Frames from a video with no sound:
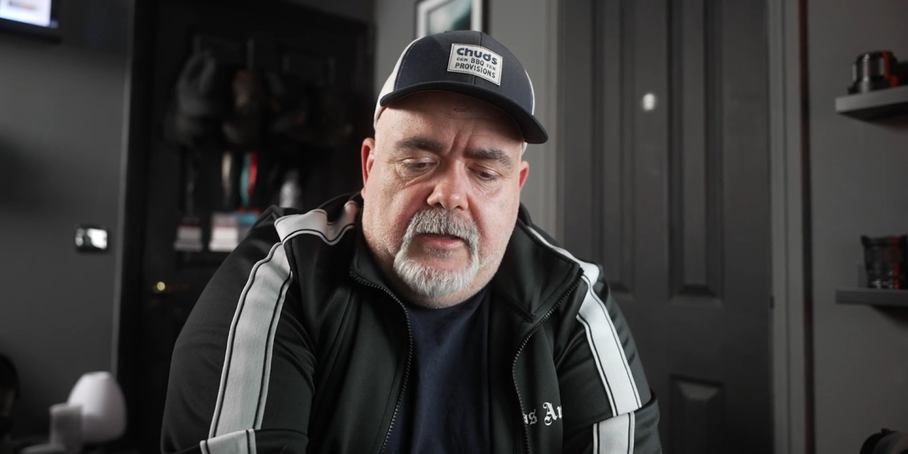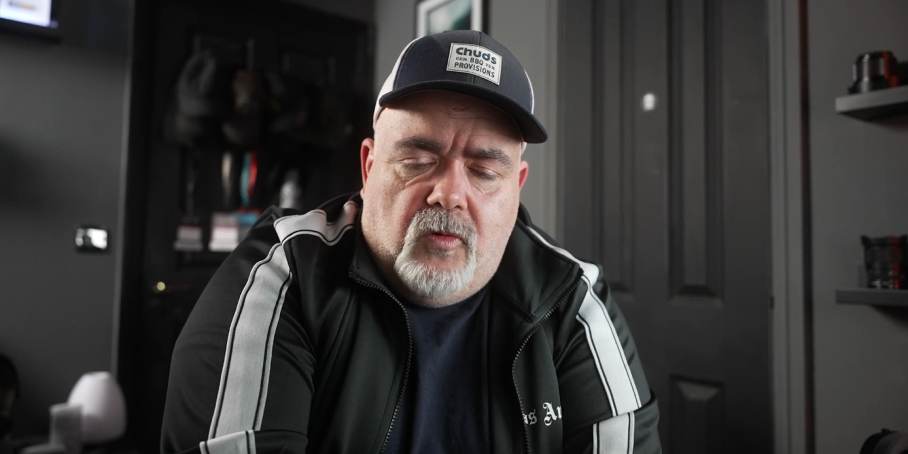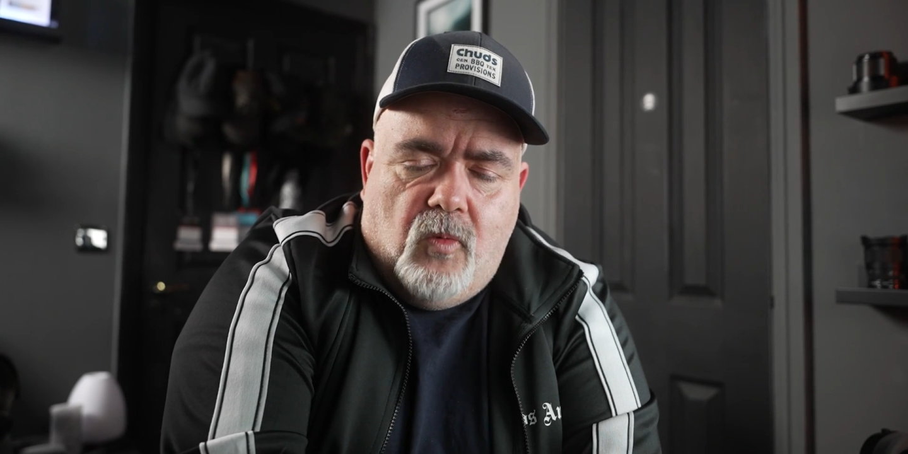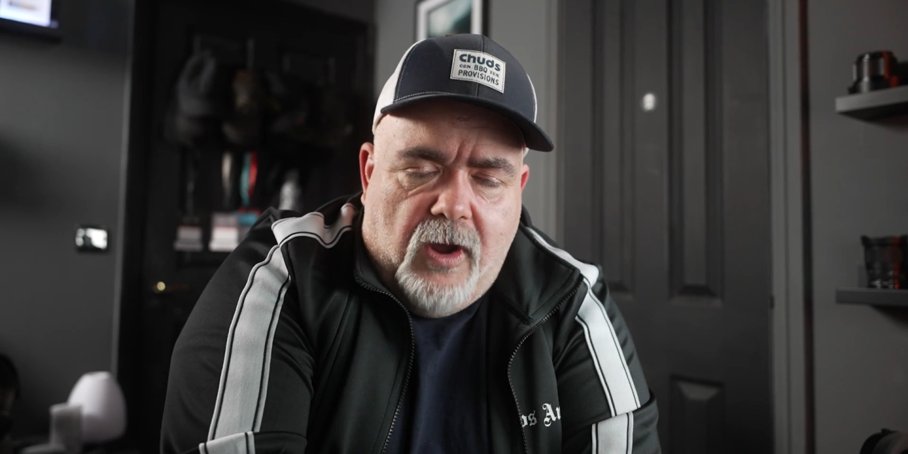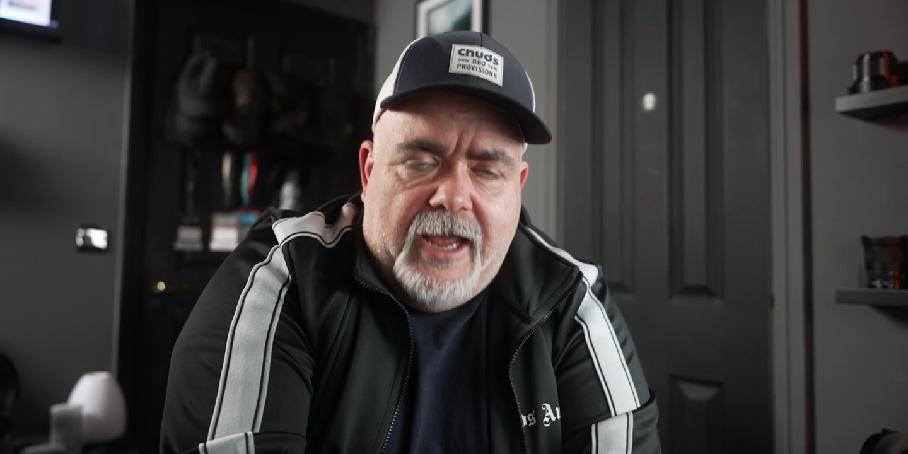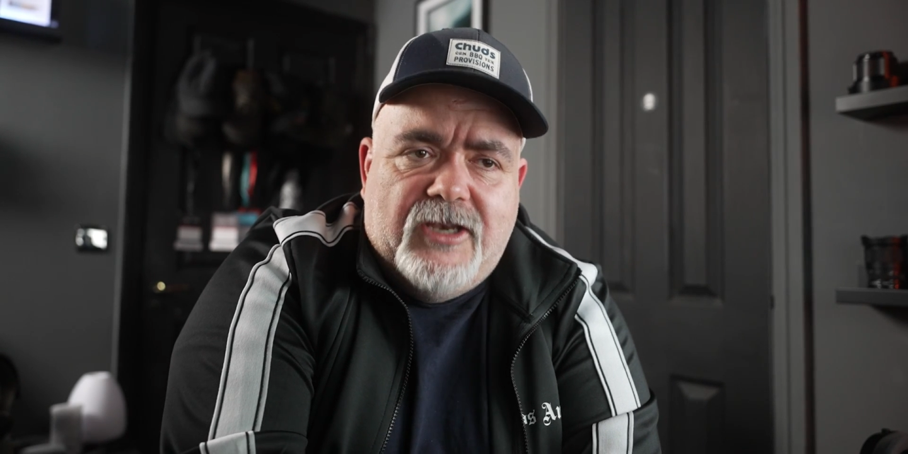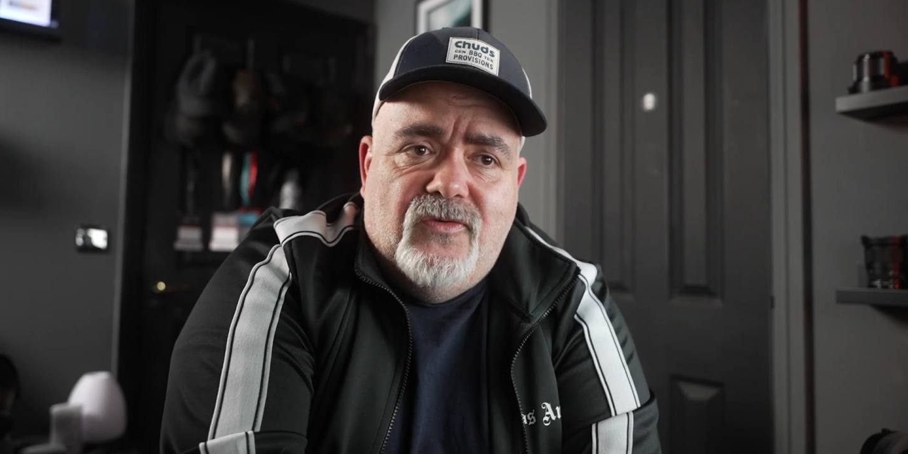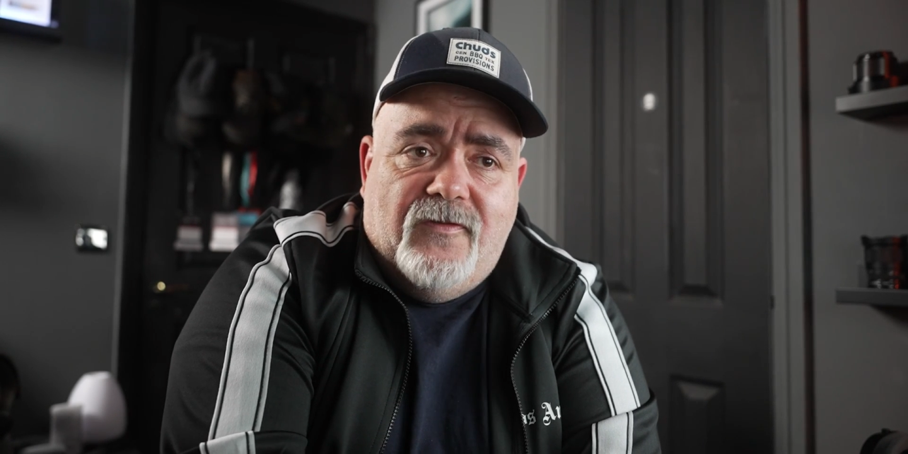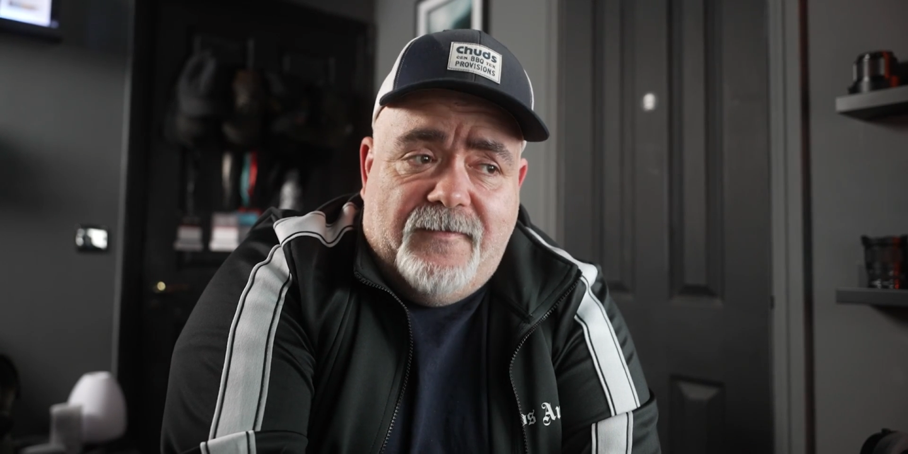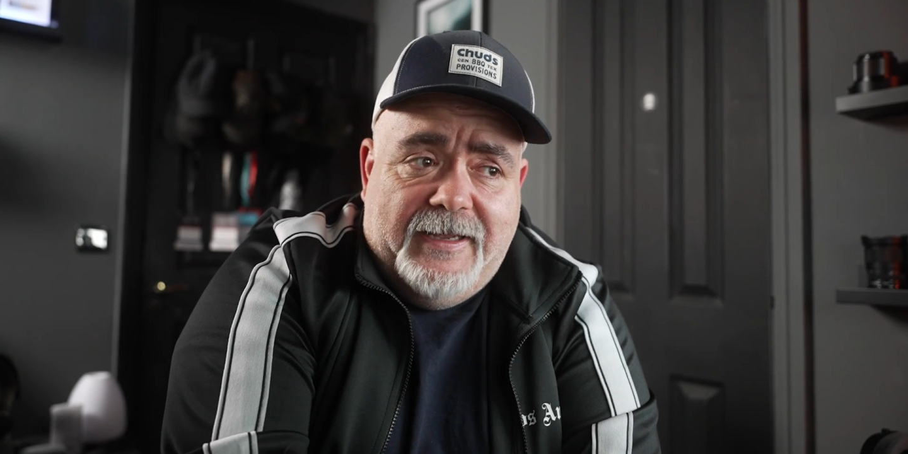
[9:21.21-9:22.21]
The way
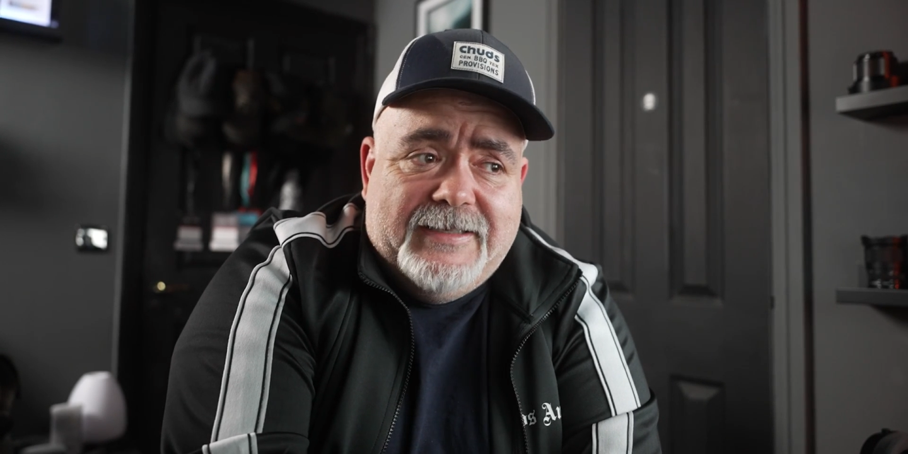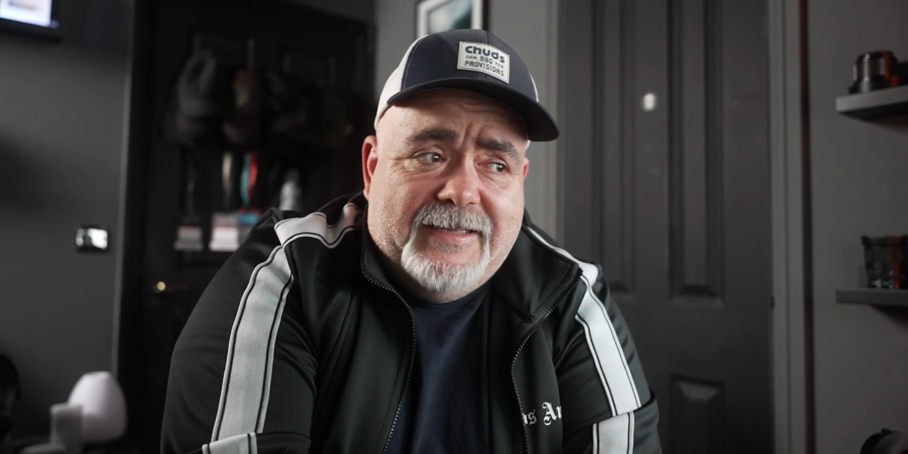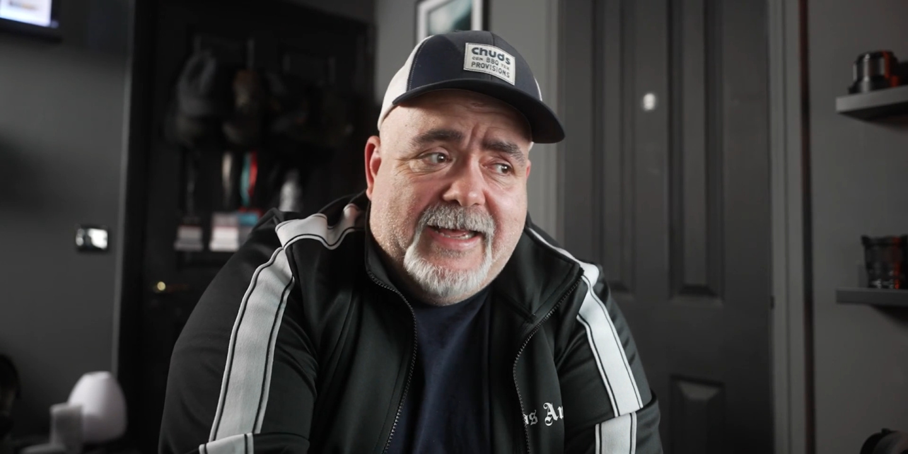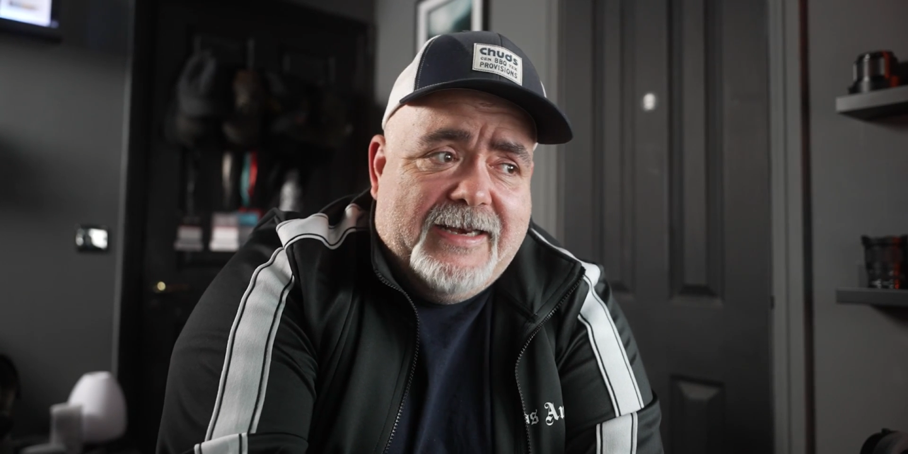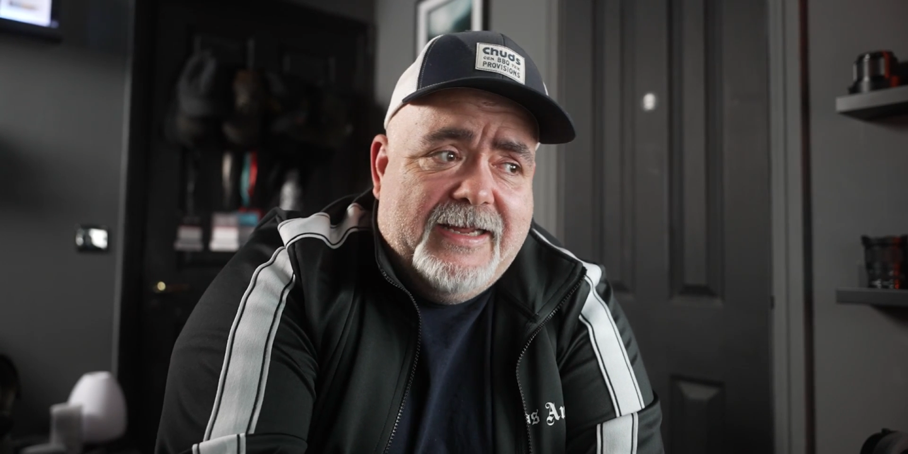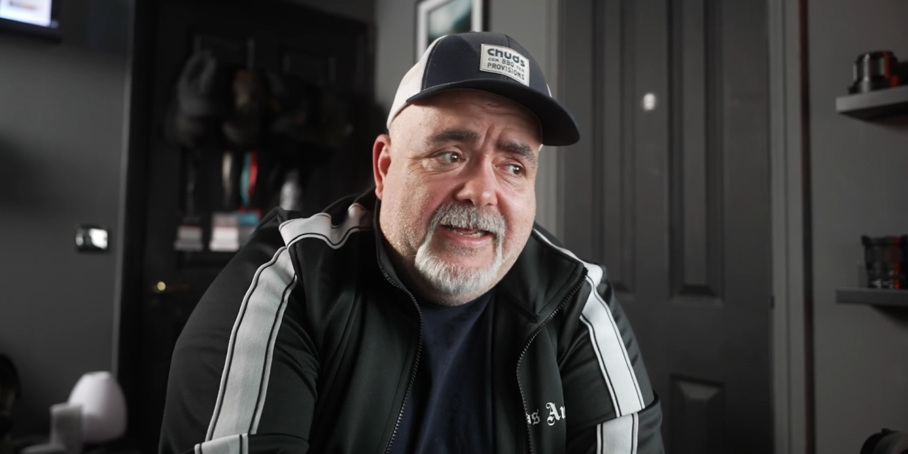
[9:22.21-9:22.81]
to fix that